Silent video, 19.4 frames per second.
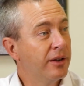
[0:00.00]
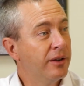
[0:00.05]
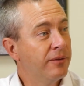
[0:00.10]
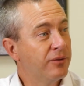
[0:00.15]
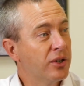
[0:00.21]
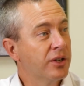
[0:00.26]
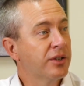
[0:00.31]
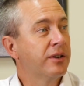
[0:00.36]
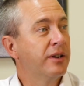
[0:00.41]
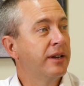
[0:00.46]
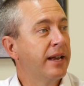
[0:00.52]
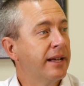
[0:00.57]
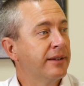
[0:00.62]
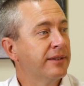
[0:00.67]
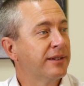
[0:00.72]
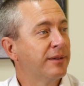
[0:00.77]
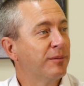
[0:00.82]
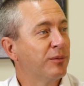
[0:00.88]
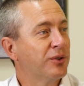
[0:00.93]
You've just
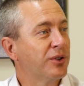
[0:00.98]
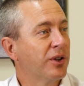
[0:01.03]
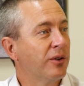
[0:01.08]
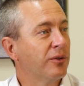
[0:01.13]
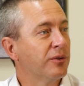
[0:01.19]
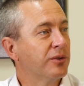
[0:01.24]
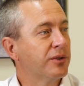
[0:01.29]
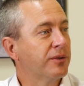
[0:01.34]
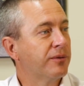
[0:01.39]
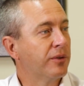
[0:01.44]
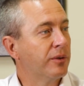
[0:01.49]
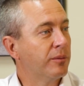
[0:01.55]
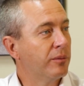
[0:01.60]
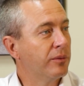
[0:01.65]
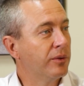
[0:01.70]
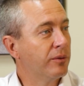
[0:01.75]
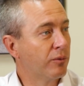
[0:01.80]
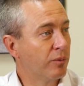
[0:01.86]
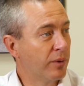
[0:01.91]
announced some results
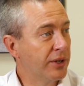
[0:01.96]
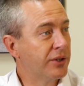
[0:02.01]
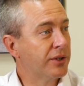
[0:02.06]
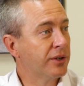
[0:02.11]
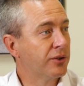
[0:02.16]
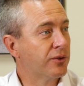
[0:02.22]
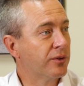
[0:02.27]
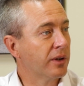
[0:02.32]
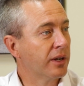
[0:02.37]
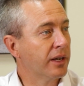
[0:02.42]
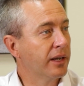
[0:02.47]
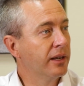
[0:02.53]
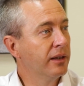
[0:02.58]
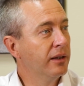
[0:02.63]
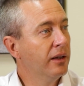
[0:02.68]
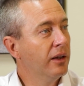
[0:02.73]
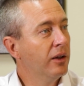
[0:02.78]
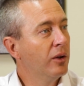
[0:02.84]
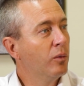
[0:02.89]
from recent
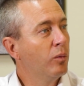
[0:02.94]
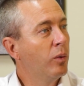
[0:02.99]
drilling.